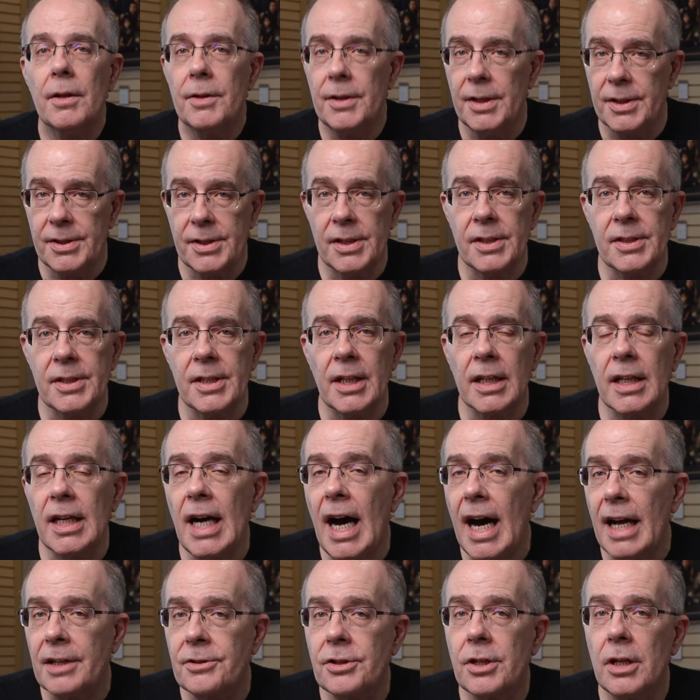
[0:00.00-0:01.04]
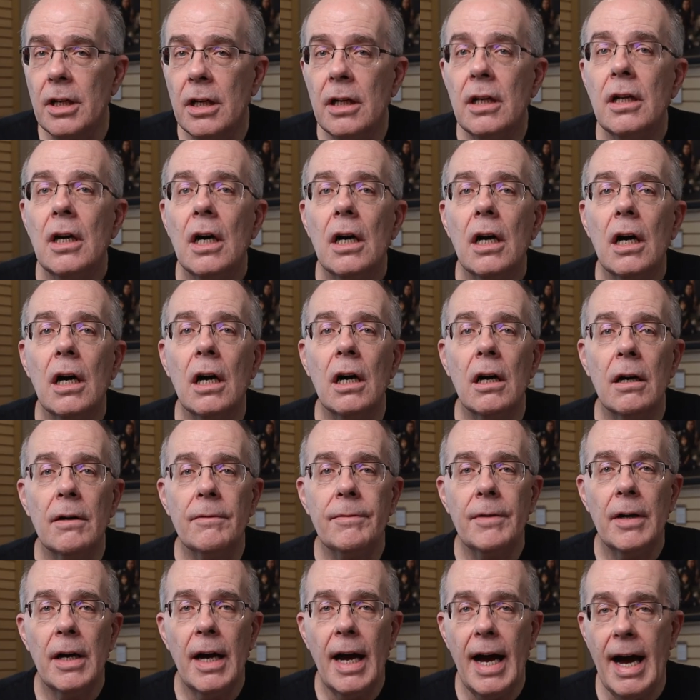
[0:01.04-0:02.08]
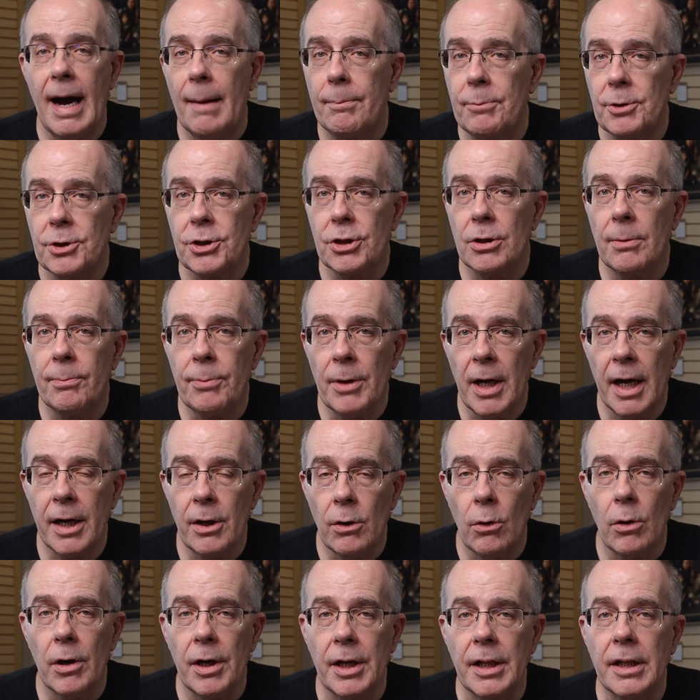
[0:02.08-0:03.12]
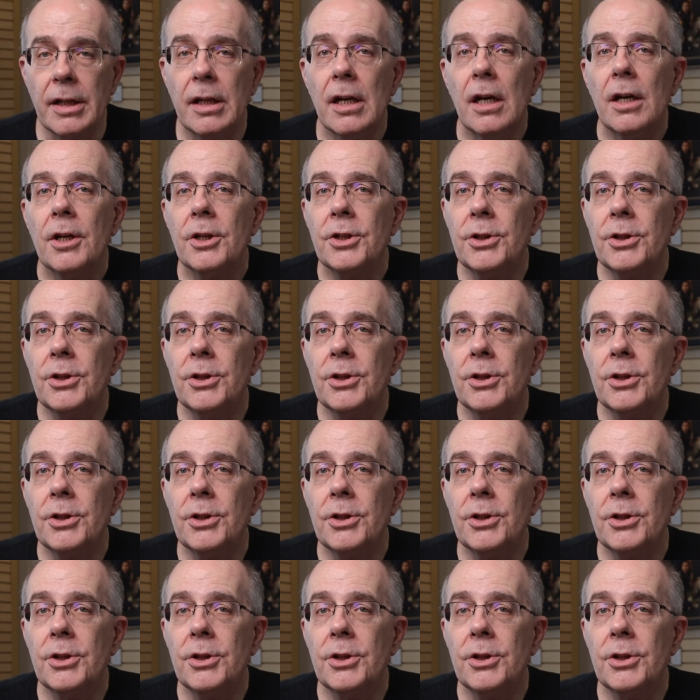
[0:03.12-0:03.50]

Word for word: this is the gotcha of aperture priority.